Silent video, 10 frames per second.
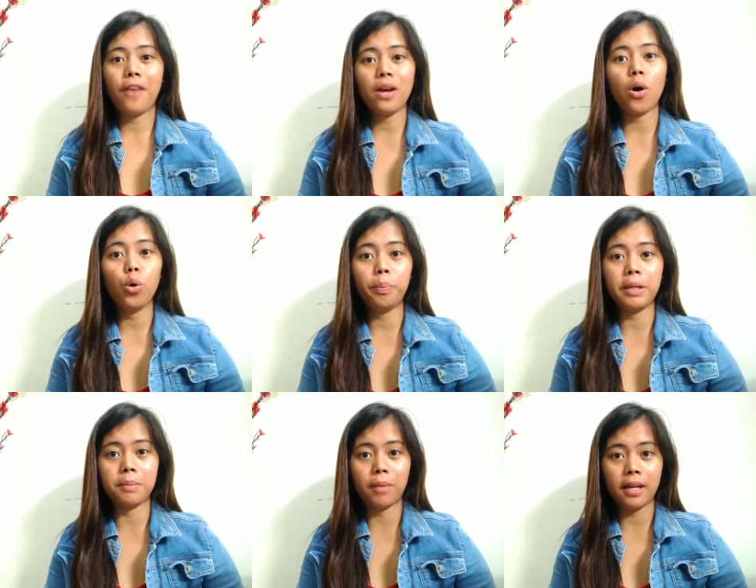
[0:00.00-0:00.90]
I
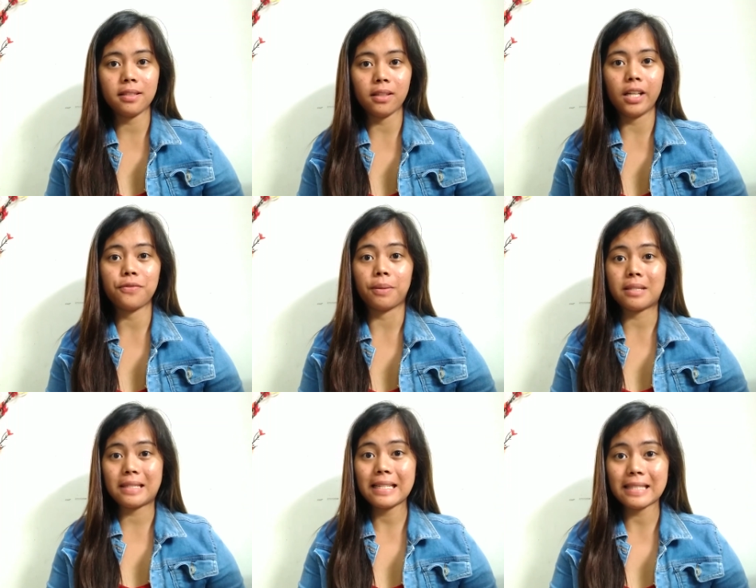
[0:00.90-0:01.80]
open my slots from
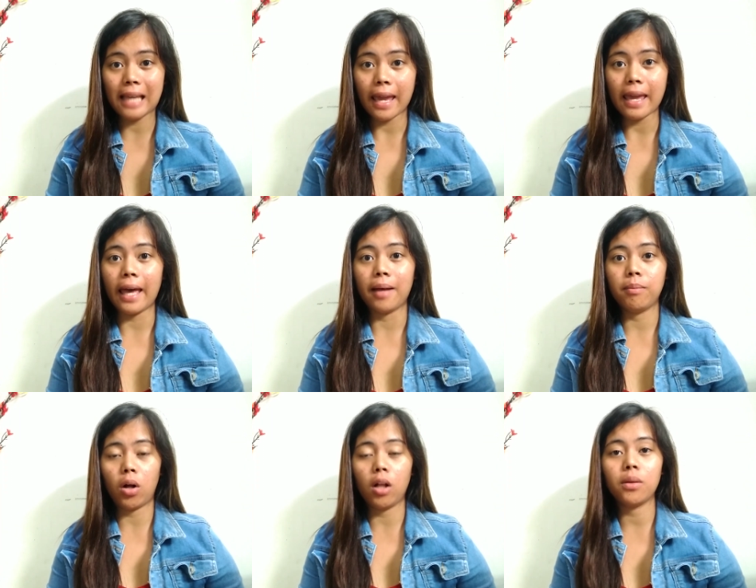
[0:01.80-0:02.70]
6
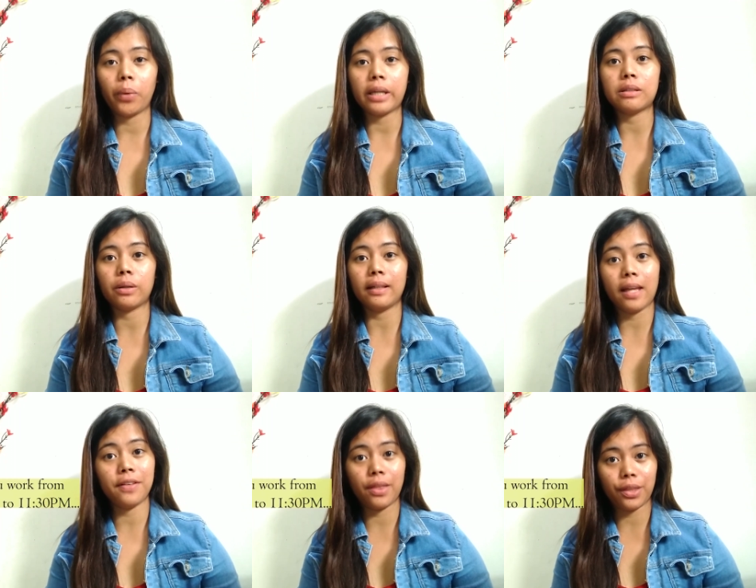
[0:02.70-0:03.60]
a.m. all the way to
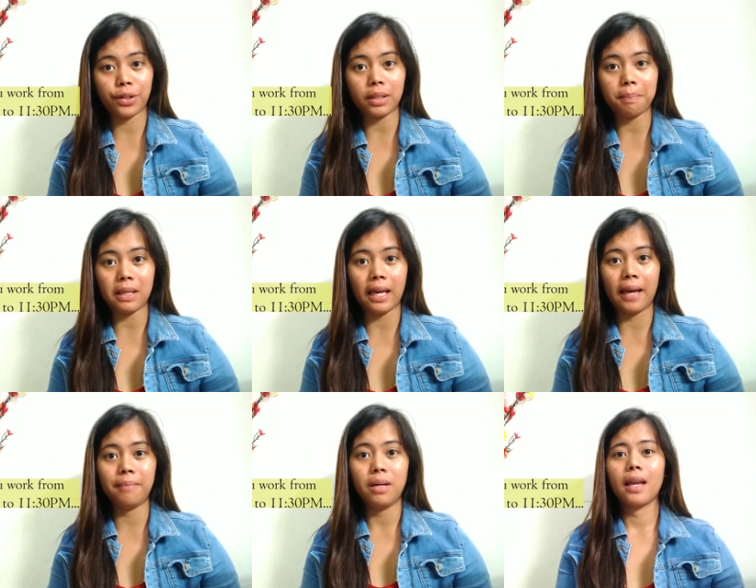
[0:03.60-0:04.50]
11.30
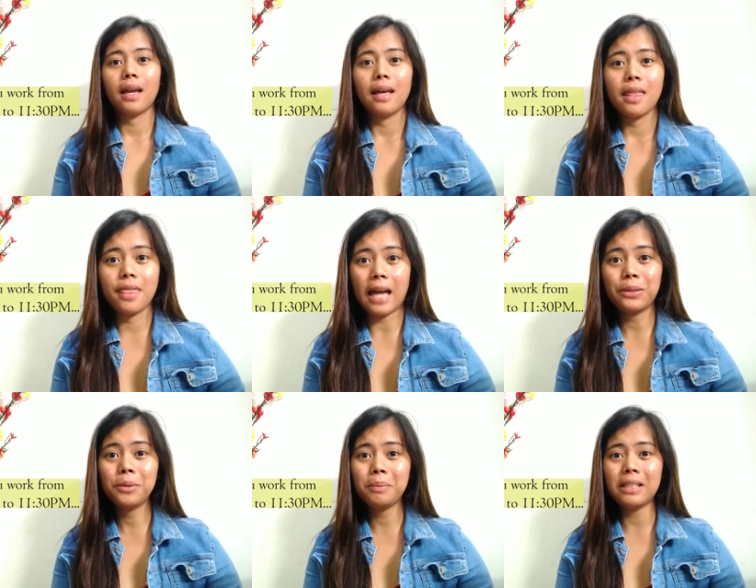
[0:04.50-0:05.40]
p.m., that
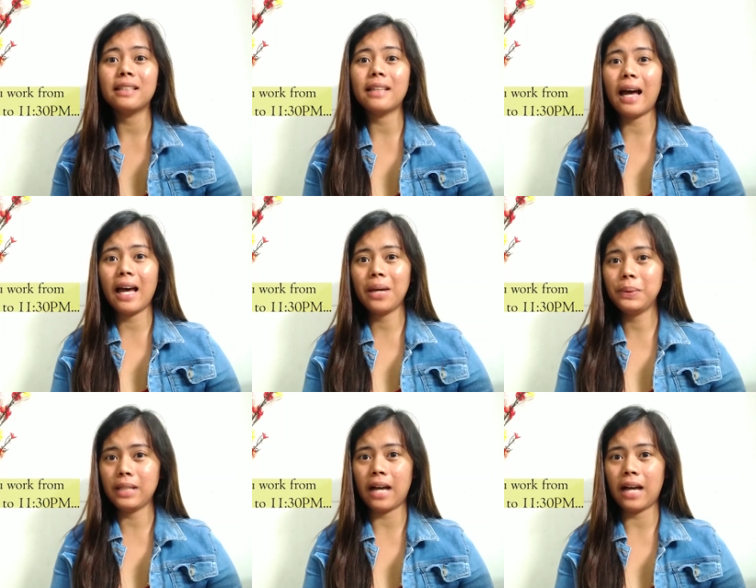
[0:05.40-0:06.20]
would mean that I would